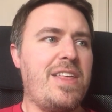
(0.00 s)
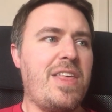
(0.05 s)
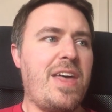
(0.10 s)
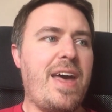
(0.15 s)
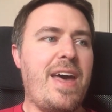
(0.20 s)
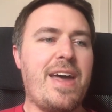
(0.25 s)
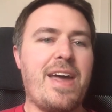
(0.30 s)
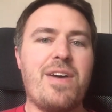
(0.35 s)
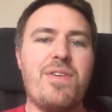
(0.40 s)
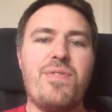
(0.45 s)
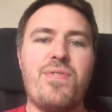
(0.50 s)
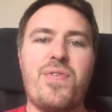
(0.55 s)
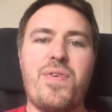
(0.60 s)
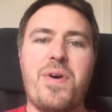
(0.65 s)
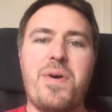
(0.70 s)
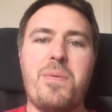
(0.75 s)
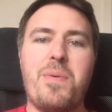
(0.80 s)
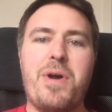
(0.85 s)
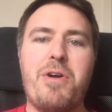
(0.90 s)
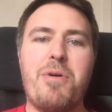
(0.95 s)
hang of
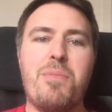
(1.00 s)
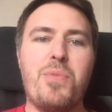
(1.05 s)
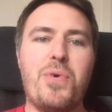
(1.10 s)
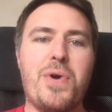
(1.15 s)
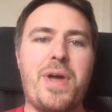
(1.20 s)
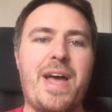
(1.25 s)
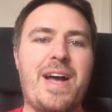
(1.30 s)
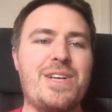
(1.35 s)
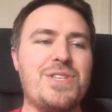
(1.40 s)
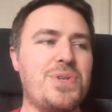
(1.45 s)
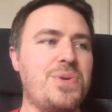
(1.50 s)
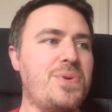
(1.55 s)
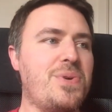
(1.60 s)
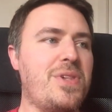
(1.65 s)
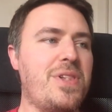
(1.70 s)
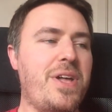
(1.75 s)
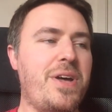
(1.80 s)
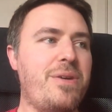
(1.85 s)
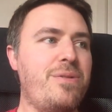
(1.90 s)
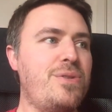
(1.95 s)
wearing more casual
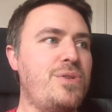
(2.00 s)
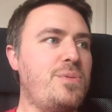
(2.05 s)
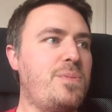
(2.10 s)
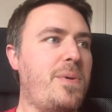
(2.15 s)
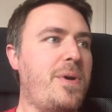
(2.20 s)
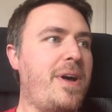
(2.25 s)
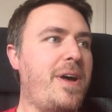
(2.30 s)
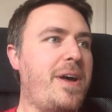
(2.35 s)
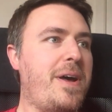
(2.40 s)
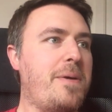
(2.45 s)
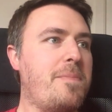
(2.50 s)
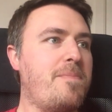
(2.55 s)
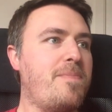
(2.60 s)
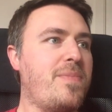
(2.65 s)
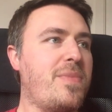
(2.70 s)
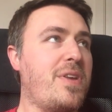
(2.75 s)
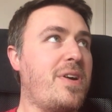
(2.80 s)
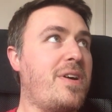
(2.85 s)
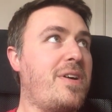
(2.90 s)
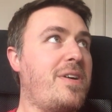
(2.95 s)
clothes, but
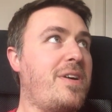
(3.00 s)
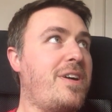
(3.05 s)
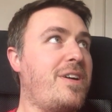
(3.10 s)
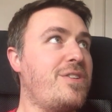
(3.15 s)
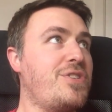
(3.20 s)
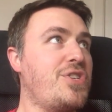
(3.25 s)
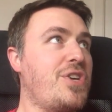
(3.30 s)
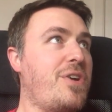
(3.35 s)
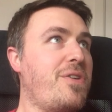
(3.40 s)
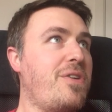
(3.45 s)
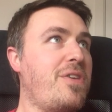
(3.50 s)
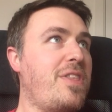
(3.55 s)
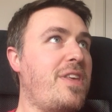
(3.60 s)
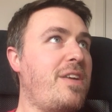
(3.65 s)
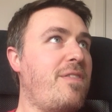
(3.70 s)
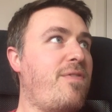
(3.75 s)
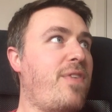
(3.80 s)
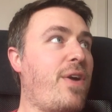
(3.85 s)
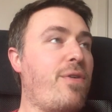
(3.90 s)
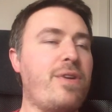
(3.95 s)
I'll show you
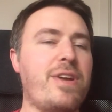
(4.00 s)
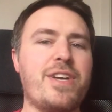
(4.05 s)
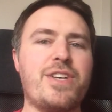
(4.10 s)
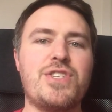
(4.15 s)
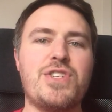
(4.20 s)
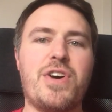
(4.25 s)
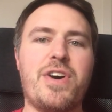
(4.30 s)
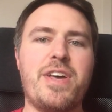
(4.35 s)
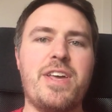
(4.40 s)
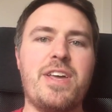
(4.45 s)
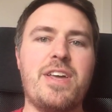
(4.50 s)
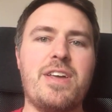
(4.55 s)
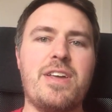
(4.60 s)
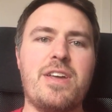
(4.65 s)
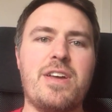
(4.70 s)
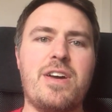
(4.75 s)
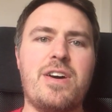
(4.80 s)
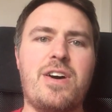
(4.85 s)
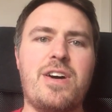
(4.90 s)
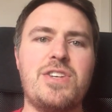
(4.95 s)
the very exciting
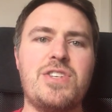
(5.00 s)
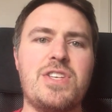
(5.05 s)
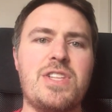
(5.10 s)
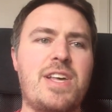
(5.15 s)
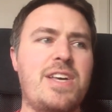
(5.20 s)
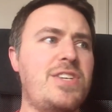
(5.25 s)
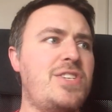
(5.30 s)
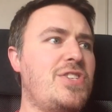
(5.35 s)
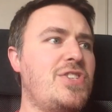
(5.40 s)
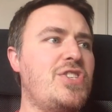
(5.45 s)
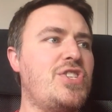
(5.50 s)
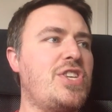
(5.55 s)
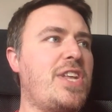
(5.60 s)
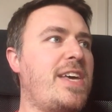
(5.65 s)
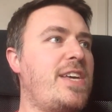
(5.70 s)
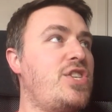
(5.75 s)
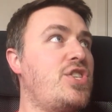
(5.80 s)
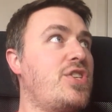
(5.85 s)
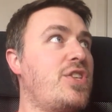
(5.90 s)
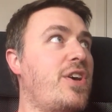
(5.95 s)
isolation
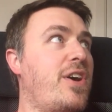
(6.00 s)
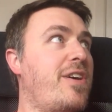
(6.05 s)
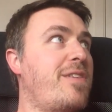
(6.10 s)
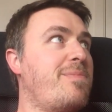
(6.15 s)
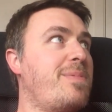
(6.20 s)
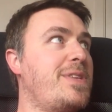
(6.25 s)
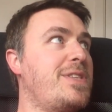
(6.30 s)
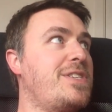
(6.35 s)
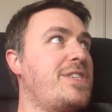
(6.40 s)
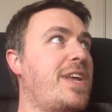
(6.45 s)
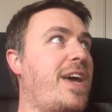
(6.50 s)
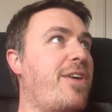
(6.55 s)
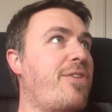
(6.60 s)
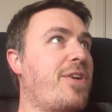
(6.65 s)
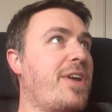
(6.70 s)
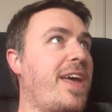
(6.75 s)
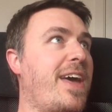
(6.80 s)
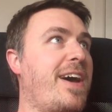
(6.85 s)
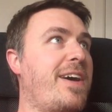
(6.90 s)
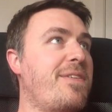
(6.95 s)
station that I've been
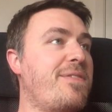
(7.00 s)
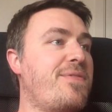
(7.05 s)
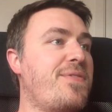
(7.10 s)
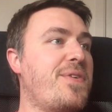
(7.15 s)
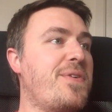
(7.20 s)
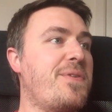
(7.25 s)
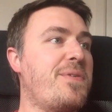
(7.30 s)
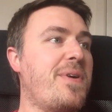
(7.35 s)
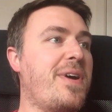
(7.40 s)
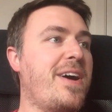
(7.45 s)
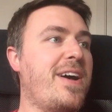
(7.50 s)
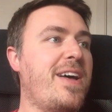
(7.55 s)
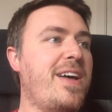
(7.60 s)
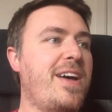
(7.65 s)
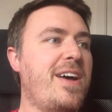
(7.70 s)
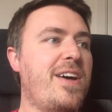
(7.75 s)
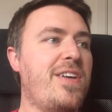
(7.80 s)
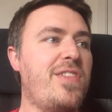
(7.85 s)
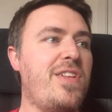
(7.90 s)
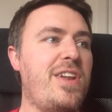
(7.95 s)
staring at for
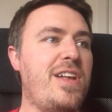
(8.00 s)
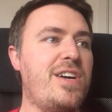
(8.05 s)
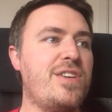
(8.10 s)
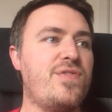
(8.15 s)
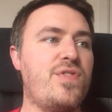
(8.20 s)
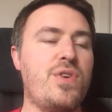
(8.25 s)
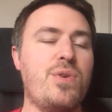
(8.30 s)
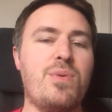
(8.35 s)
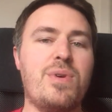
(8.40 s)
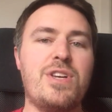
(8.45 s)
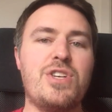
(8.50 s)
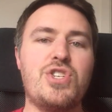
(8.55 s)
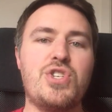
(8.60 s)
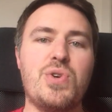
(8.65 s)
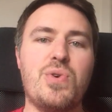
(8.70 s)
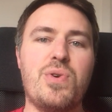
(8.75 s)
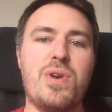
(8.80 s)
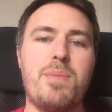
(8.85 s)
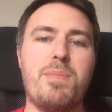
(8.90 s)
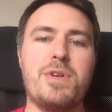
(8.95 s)
the last few weeks
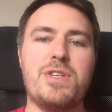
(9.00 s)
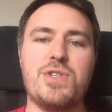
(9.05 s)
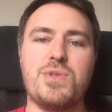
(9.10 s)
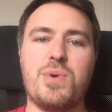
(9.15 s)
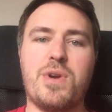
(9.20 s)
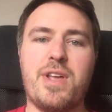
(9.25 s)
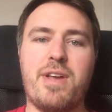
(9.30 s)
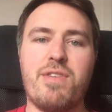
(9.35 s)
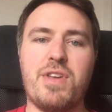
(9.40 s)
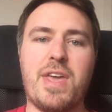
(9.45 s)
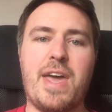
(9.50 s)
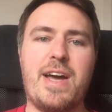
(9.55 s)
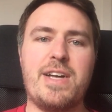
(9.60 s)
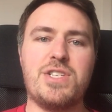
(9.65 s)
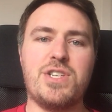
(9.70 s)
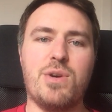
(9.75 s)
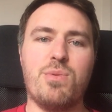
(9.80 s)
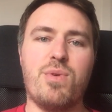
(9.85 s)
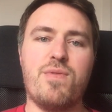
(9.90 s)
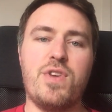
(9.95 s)
shortly. But just want to have a
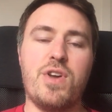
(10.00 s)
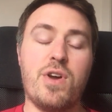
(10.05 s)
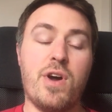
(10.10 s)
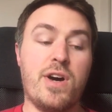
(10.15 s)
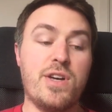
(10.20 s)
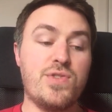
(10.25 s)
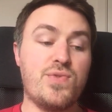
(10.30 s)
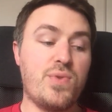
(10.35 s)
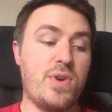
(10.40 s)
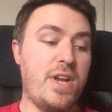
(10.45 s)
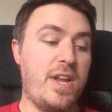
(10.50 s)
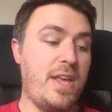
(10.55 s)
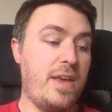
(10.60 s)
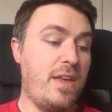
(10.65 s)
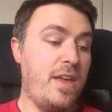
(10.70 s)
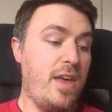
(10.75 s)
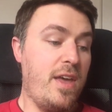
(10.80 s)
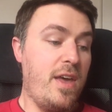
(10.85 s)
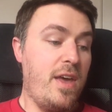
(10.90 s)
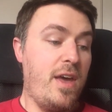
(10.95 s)
catch up with you guys
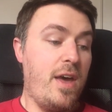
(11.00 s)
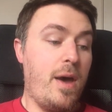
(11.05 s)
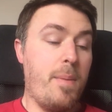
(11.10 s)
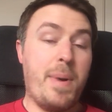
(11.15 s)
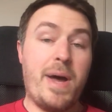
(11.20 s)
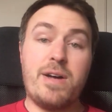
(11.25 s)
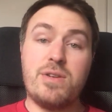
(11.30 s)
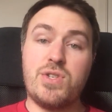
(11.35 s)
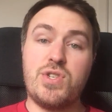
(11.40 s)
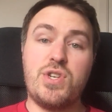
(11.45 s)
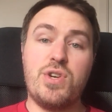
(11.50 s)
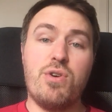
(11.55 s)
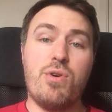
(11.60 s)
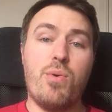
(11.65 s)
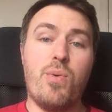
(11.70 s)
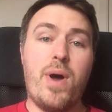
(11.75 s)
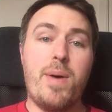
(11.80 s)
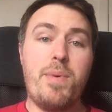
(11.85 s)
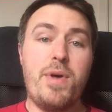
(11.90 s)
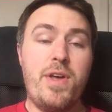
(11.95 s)
really about
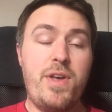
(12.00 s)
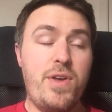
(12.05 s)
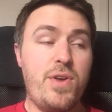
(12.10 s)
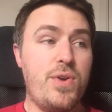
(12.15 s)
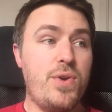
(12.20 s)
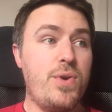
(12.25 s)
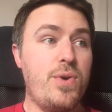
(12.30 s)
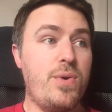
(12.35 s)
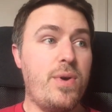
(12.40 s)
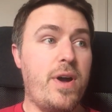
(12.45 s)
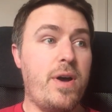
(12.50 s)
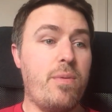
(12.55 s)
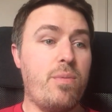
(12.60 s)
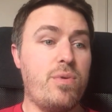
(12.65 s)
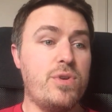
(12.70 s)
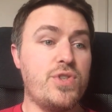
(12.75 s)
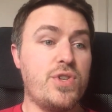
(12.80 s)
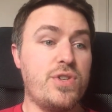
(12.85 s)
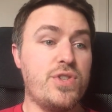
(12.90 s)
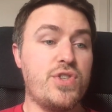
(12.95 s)
Stuart Webber, who
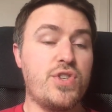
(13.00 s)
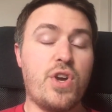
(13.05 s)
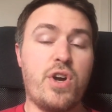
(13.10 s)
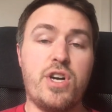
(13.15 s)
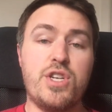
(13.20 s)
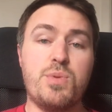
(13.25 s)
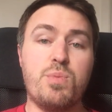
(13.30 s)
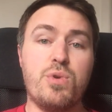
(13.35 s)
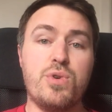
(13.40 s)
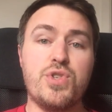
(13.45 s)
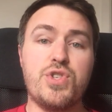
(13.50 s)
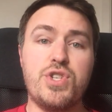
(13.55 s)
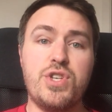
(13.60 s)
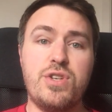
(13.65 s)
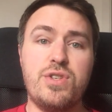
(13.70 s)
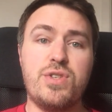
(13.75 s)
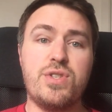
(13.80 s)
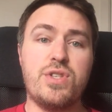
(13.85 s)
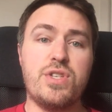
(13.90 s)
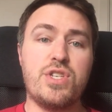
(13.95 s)
was on Sky Sports
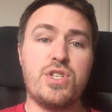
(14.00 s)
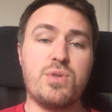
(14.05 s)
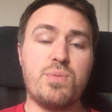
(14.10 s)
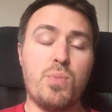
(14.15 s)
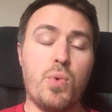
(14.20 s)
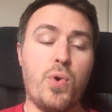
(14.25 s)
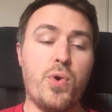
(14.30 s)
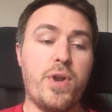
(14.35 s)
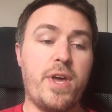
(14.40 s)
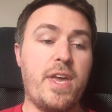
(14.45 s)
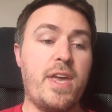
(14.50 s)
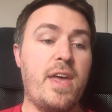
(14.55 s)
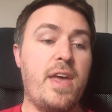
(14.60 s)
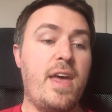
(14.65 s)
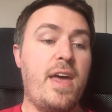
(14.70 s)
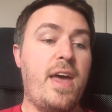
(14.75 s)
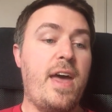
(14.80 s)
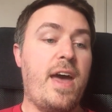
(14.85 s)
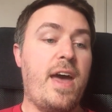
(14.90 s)
News this morning